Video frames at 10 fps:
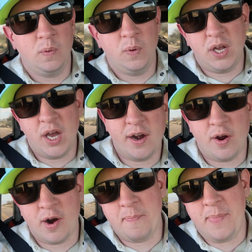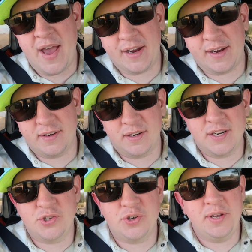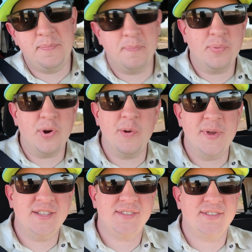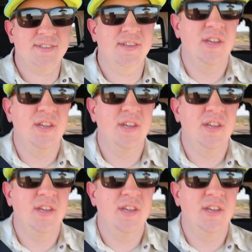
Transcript: We got our backcountry permits.